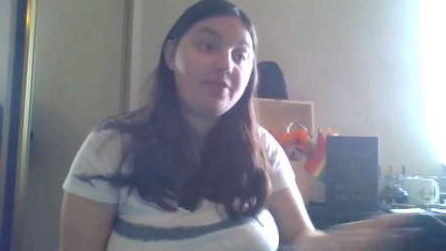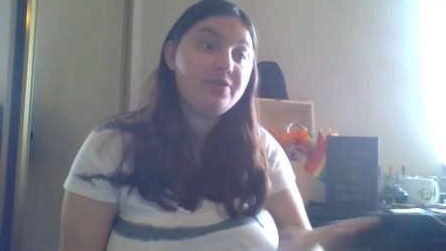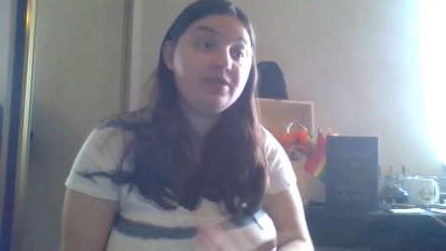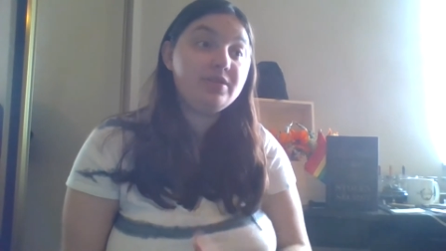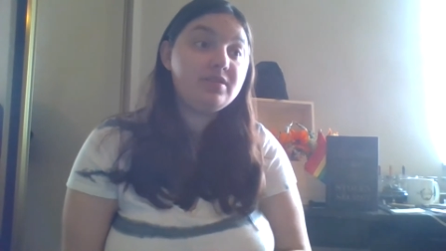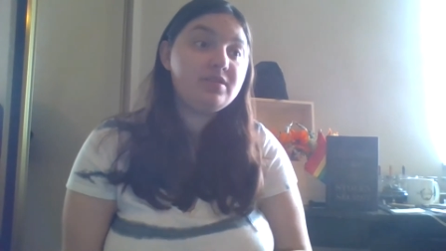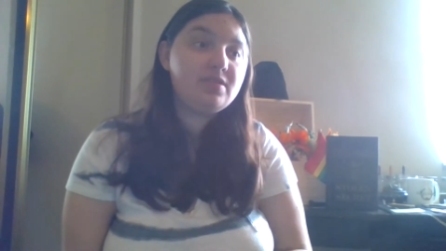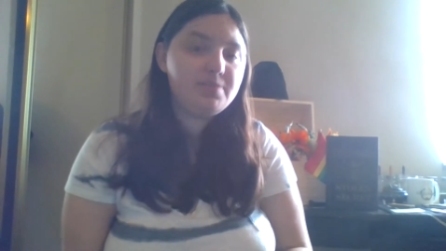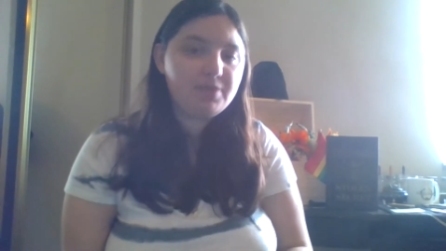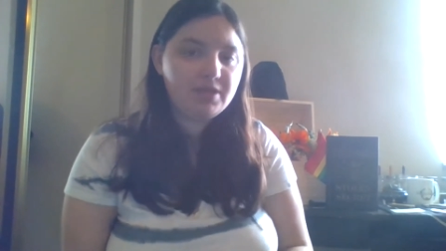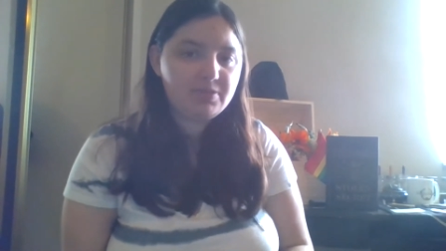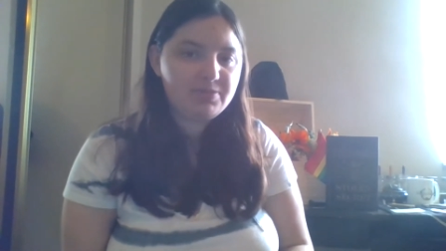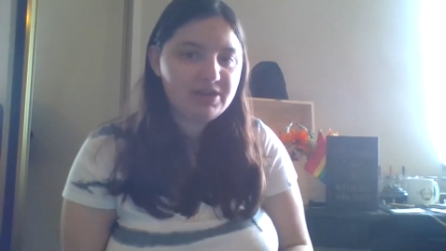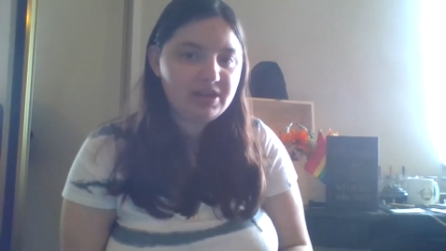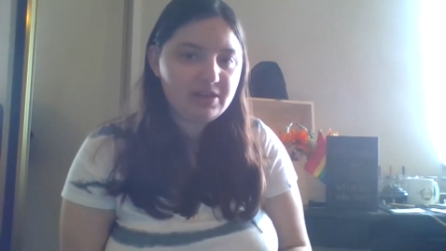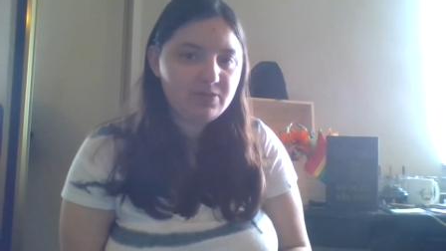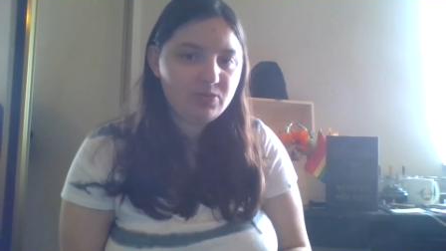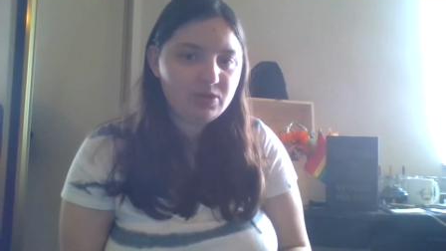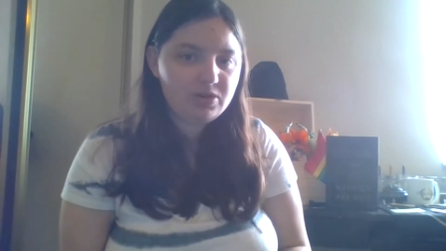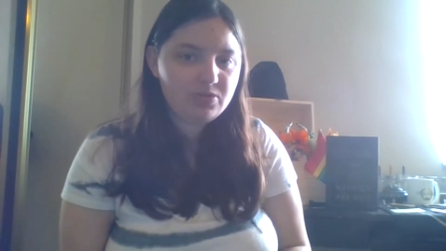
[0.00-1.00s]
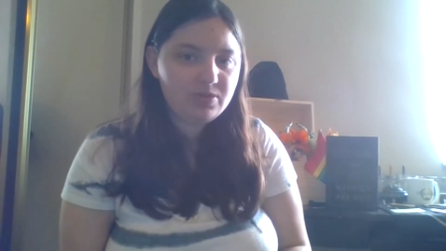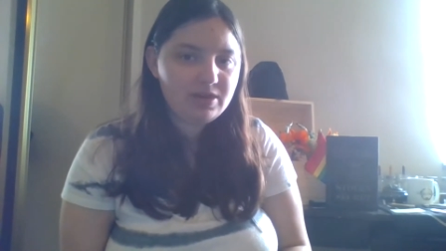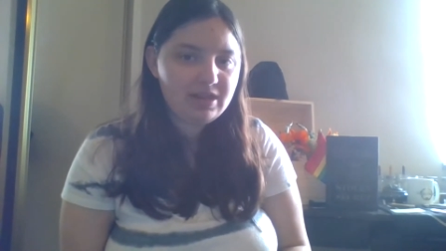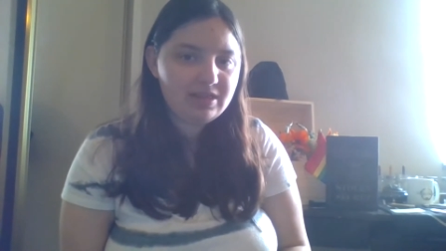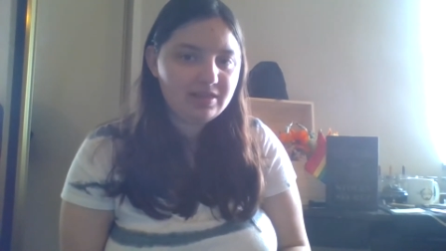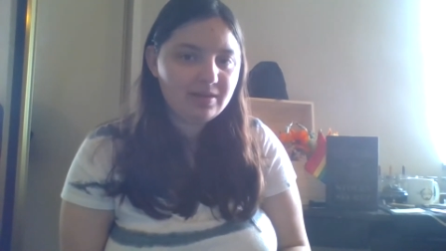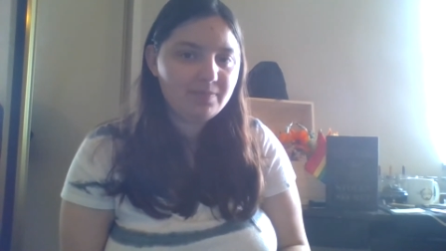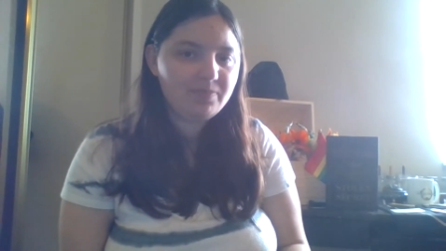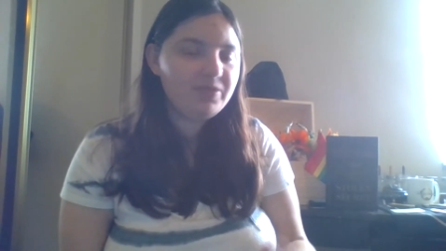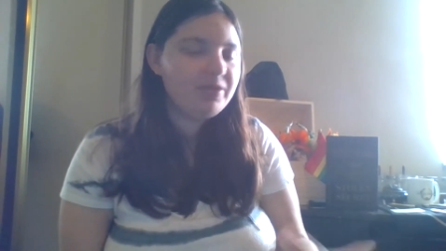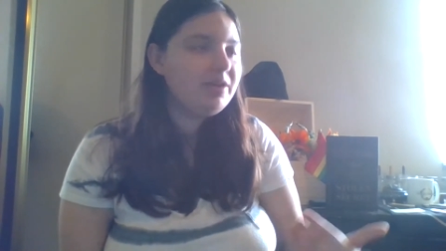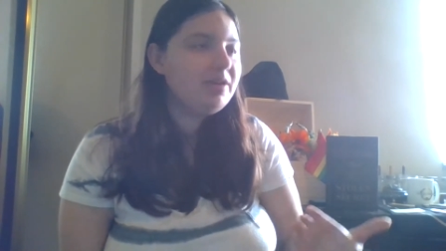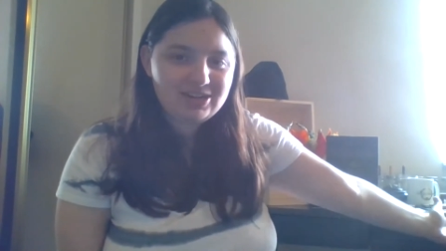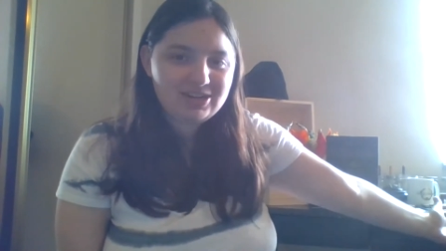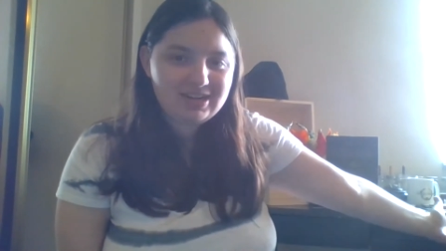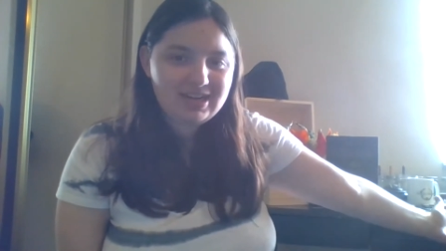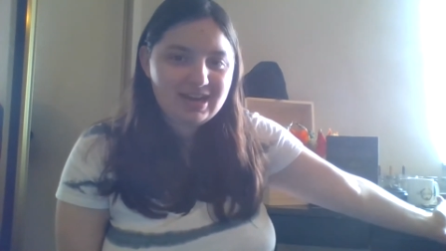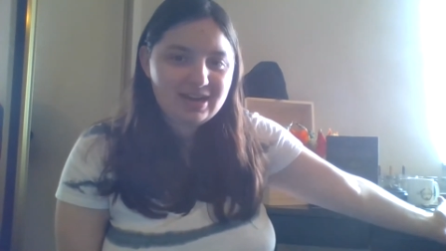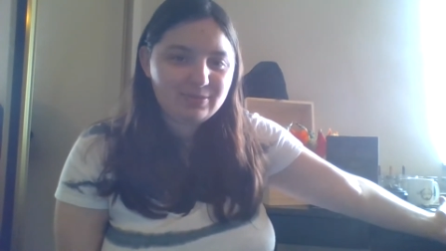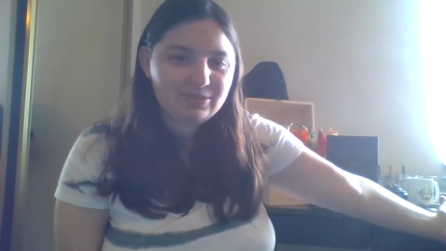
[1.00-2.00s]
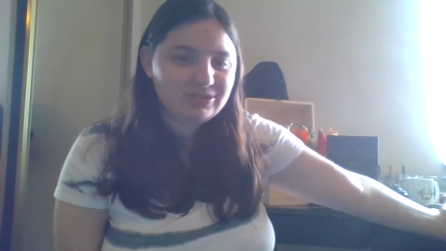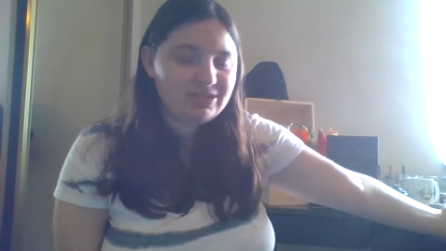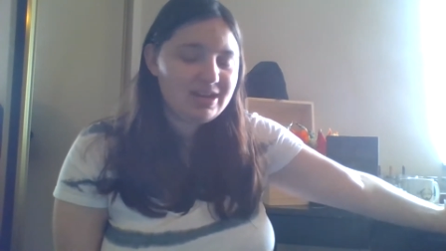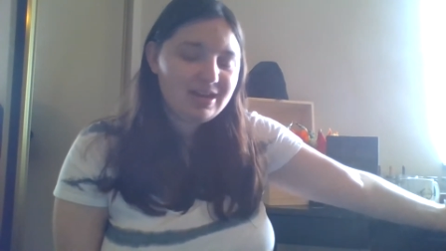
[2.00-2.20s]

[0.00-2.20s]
and then summon them again when you need them. Magic and animals.